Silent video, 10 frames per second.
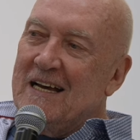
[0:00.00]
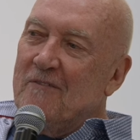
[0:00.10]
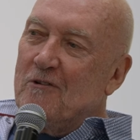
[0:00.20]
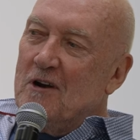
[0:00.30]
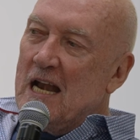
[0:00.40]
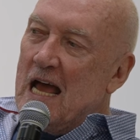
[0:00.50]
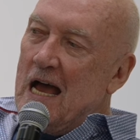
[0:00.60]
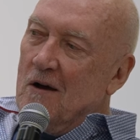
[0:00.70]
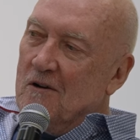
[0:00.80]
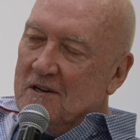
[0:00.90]
for an
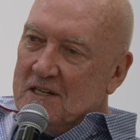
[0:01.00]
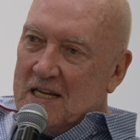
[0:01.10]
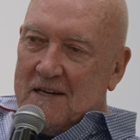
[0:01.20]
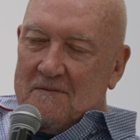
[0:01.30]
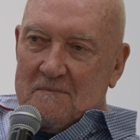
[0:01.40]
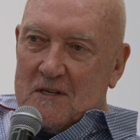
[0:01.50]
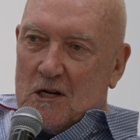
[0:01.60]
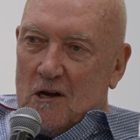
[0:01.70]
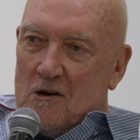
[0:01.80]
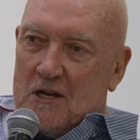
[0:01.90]
hour and then
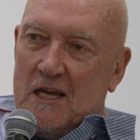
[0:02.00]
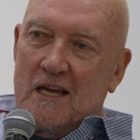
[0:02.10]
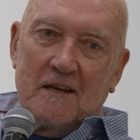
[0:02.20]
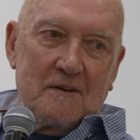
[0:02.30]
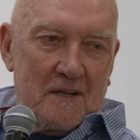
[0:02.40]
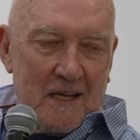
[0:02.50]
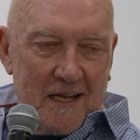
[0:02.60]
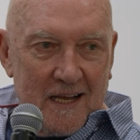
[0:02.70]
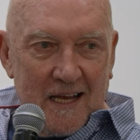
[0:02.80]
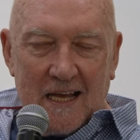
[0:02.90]
clock in
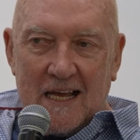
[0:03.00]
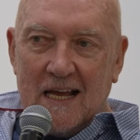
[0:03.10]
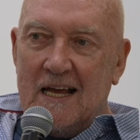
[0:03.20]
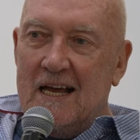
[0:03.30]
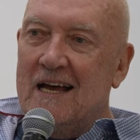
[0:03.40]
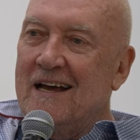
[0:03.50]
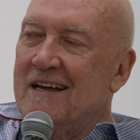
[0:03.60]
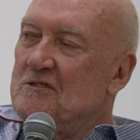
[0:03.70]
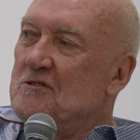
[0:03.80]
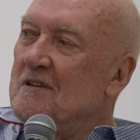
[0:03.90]

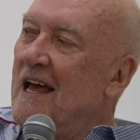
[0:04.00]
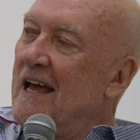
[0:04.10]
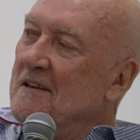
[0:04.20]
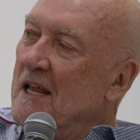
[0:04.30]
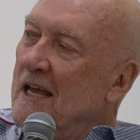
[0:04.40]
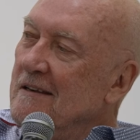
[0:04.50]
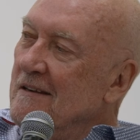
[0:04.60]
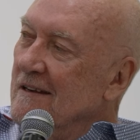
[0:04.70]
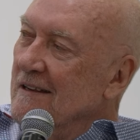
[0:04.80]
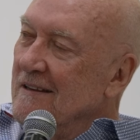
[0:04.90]
and then